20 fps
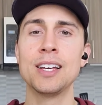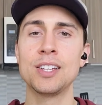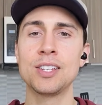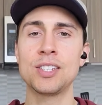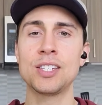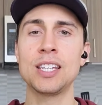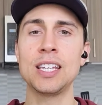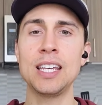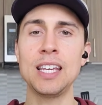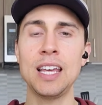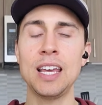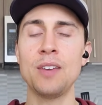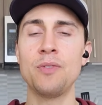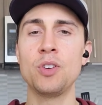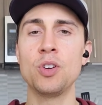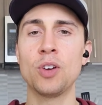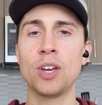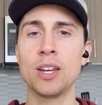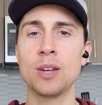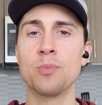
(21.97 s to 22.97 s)
see if
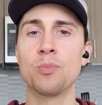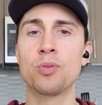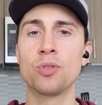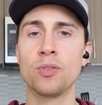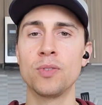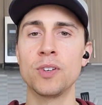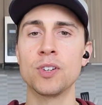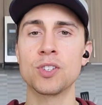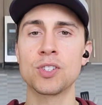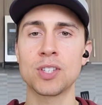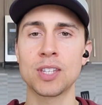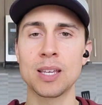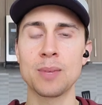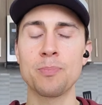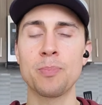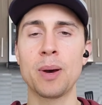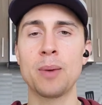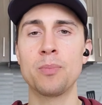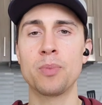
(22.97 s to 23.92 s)
you can improve your sleep by